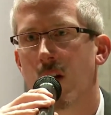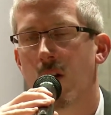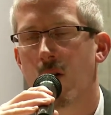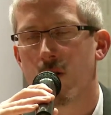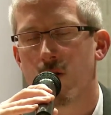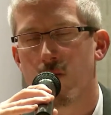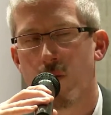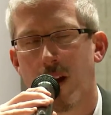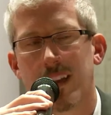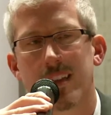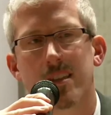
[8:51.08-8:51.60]
or
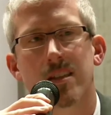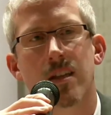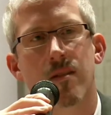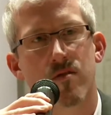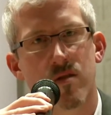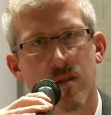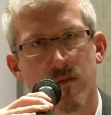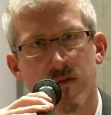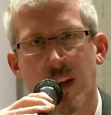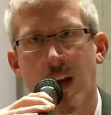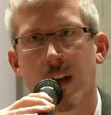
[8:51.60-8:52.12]
the
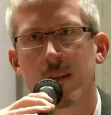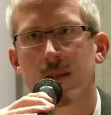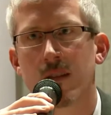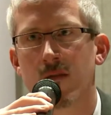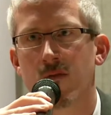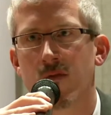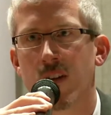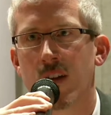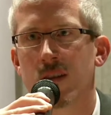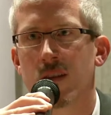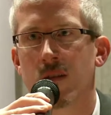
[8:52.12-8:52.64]
relatives of
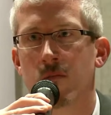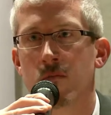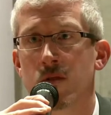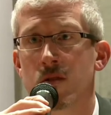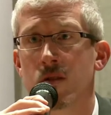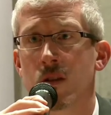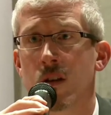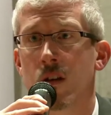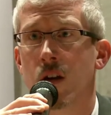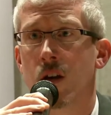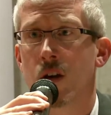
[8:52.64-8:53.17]
Katyn
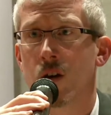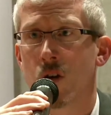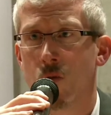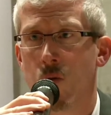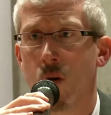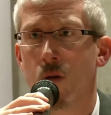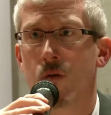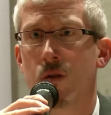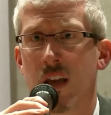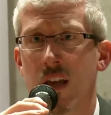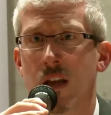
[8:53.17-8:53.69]
victims,
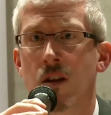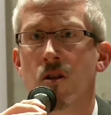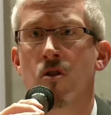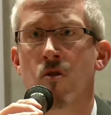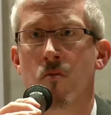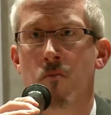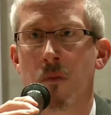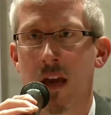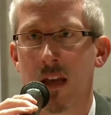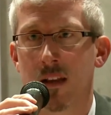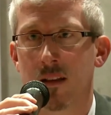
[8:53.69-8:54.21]
quote,
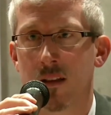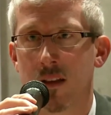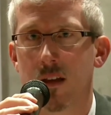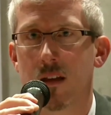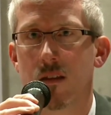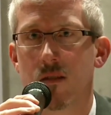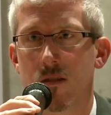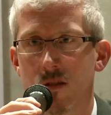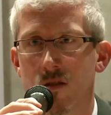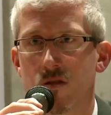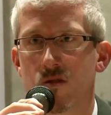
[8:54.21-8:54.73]
inhumanely.
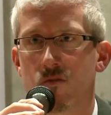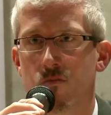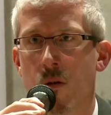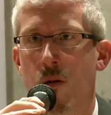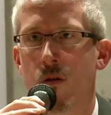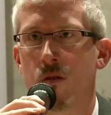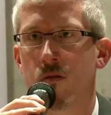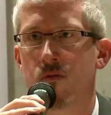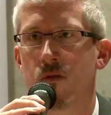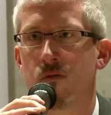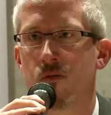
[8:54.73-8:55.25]
This was
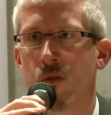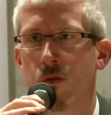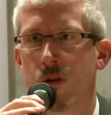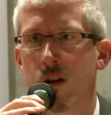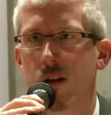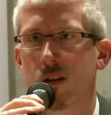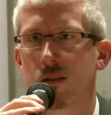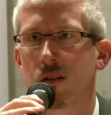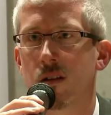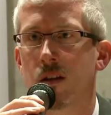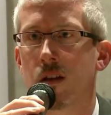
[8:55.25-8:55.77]
part of the
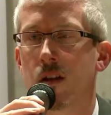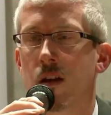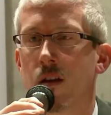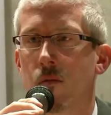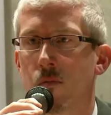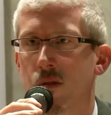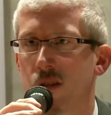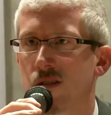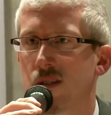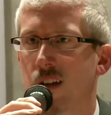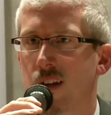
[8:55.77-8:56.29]
verdict.
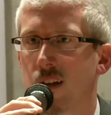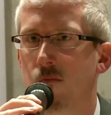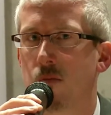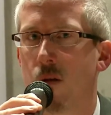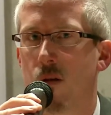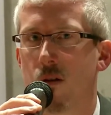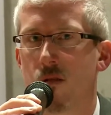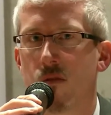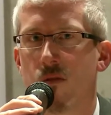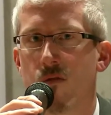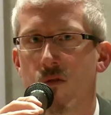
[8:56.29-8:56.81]
But the second
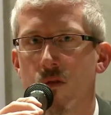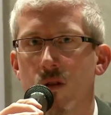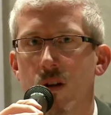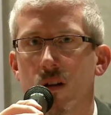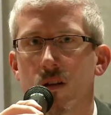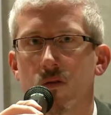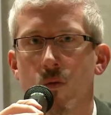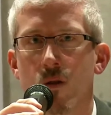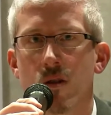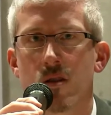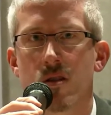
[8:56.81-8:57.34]
part of the
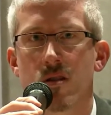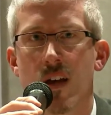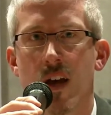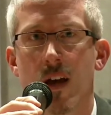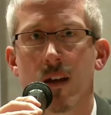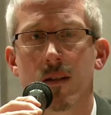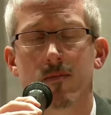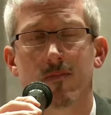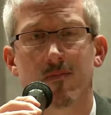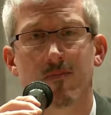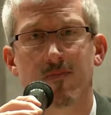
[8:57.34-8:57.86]
verdict was
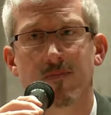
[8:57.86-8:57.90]
that,